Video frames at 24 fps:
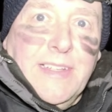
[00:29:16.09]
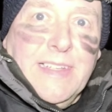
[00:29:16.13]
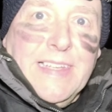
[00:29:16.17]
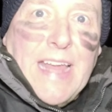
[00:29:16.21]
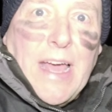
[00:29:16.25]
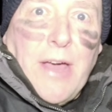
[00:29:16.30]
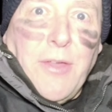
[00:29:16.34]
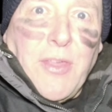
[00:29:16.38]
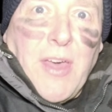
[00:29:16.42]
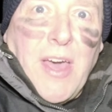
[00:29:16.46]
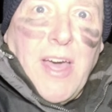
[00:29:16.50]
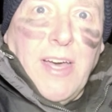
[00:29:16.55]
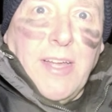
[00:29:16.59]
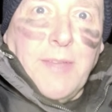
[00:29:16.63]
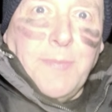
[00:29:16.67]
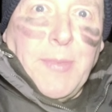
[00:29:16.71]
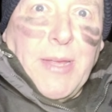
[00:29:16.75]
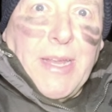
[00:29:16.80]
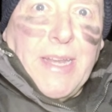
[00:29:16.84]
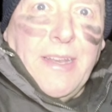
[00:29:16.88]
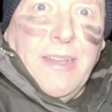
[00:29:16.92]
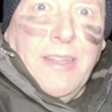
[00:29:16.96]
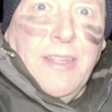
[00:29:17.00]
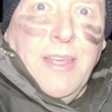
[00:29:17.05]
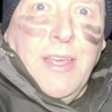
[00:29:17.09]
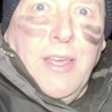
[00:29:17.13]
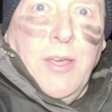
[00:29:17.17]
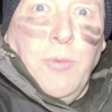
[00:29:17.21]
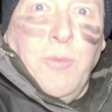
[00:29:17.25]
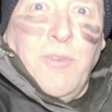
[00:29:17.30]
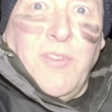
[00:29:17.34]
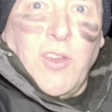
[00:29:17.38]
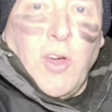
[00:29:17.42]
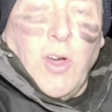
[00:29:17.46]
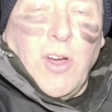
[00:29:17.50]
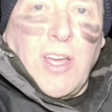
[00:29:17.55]
Now the hard bit.
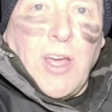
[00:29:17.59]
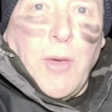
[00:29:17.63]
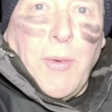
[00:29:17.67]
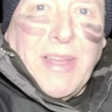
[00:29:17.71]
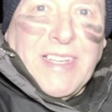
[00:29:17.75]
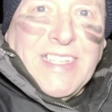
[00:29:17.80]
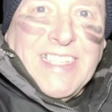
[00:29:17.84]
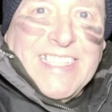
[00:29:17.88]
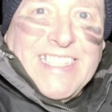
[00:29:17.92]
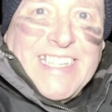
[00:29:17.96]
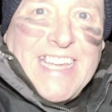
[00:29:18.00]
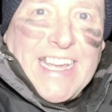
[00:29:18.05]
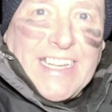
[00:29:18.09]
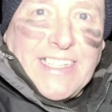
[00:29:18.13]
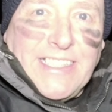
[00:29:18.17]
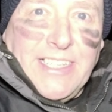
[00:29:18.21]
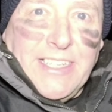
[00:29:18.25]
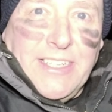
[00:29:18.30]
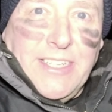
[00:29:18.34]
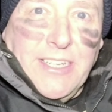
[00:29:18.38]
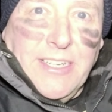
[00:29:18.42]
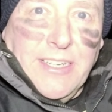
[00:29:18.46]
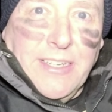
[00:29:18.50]
We've got to go undetected.